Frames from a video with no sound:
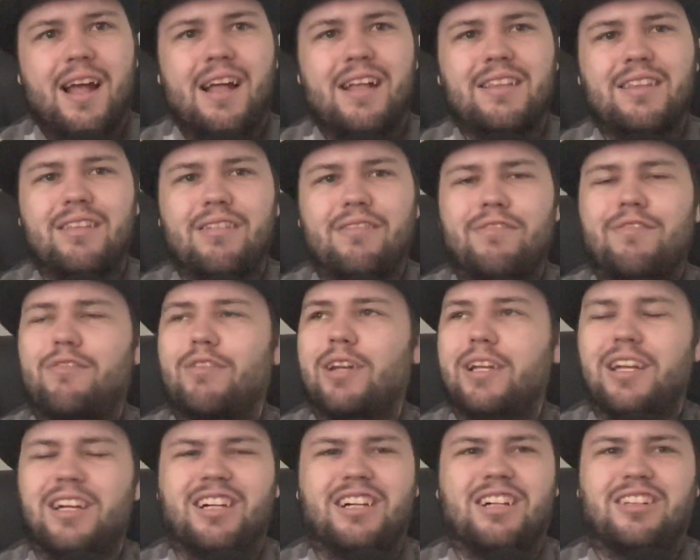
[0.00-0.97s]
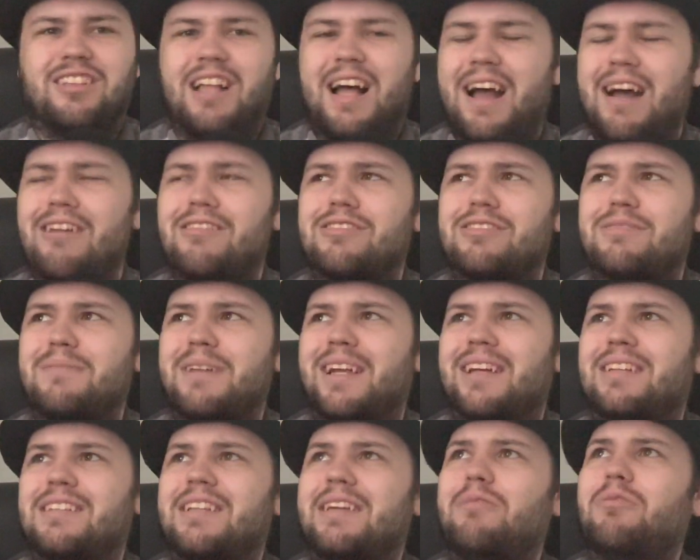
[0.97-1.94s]
the freaking clouds,
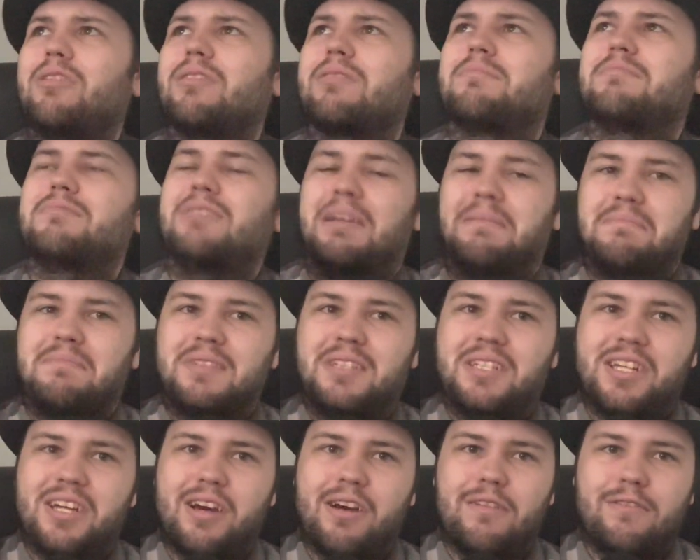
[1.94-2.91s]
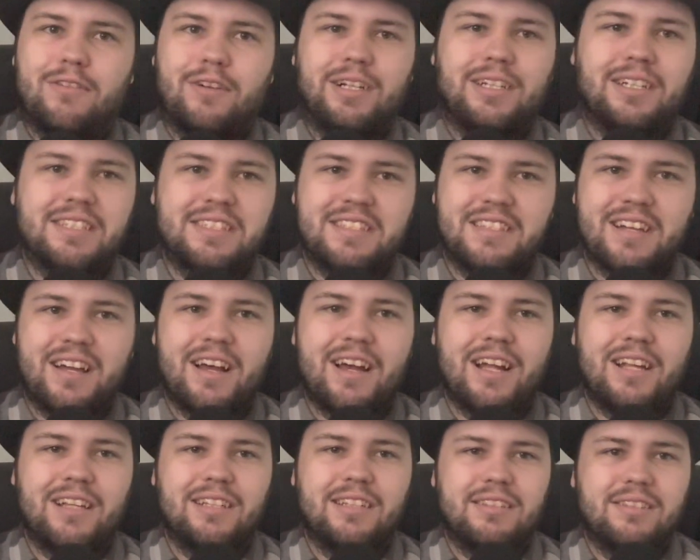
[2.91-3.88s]
man, they were like covering the
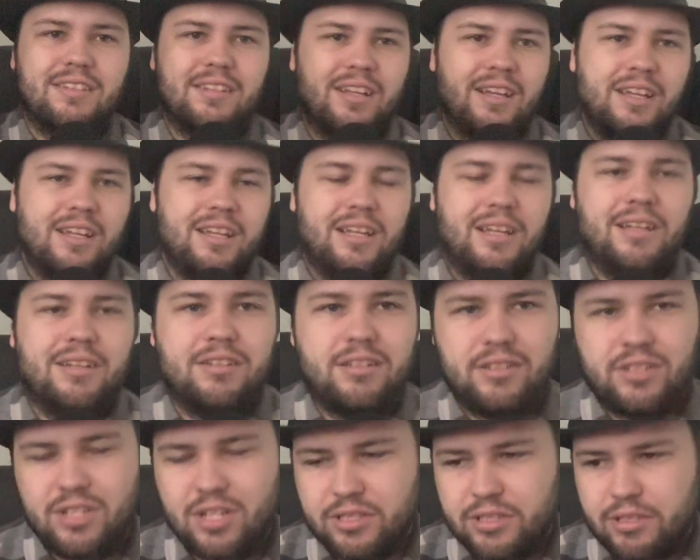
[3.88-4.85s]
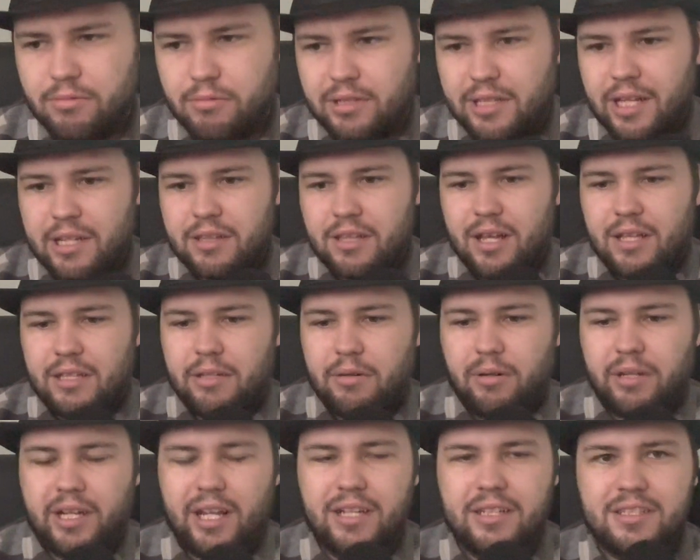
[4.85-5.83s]
sun, and just when they thought they were
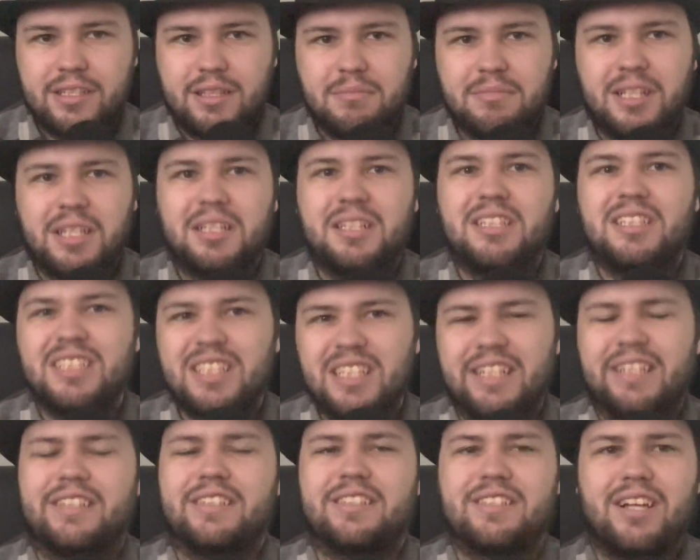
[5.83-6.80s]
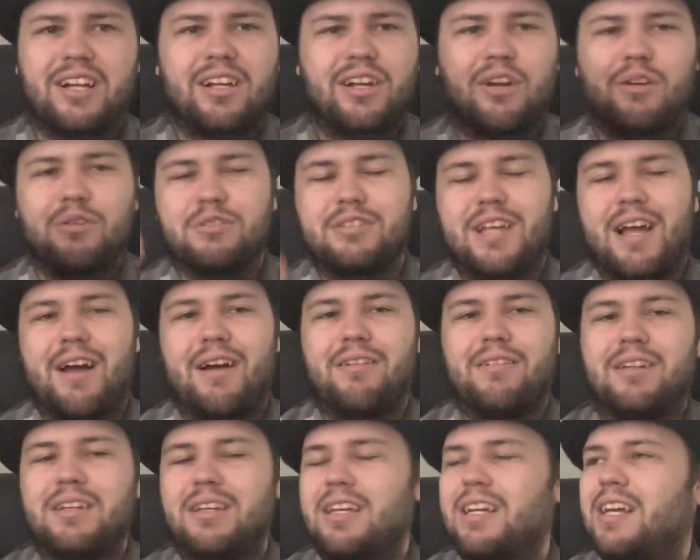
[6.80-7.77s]
getting something, the sun goes out.
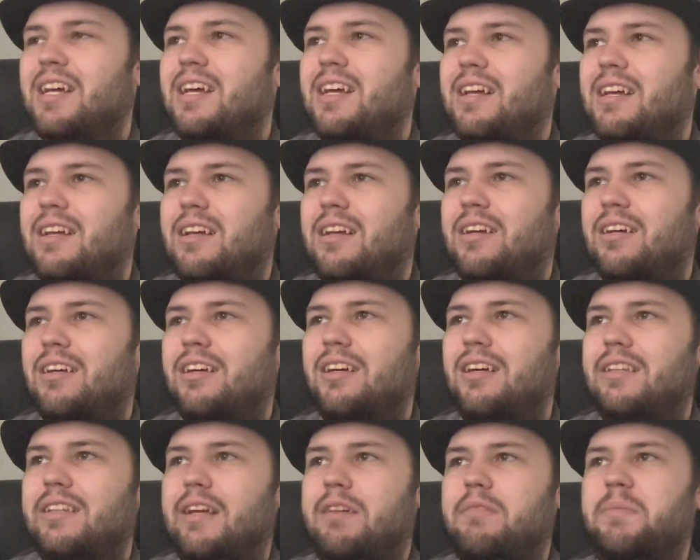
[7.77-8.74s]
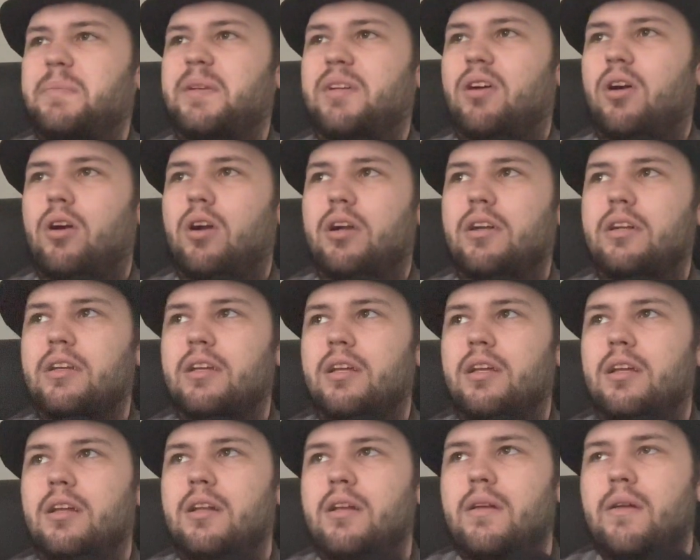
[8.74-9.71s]
That would be hard.
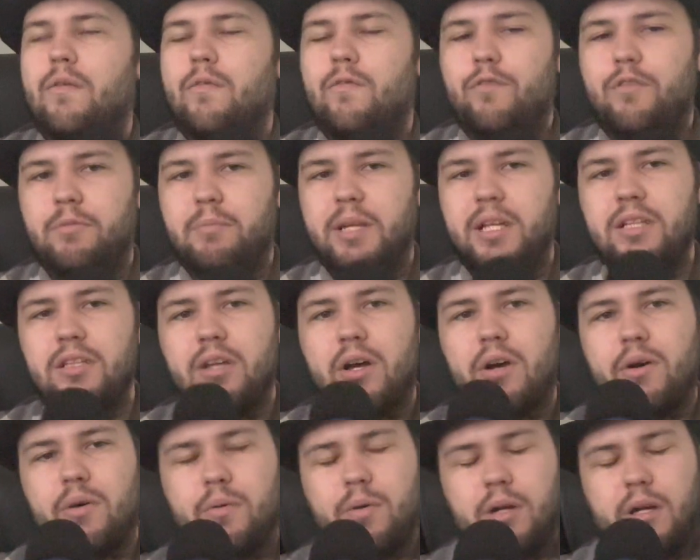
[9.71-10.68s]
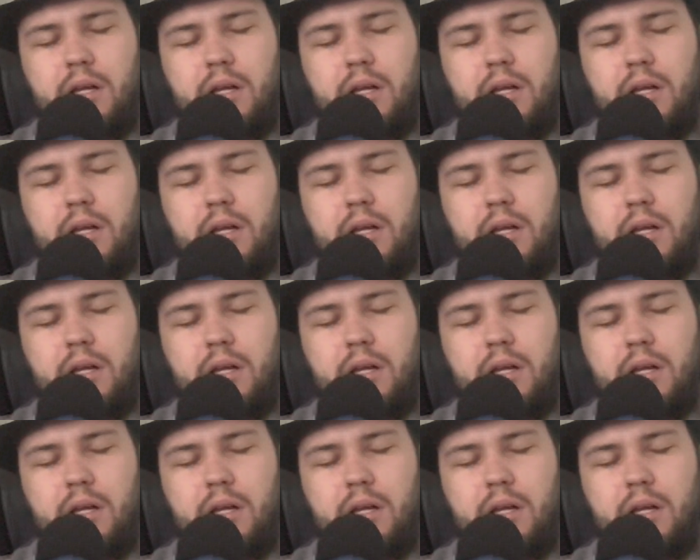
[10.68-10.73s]
For me though,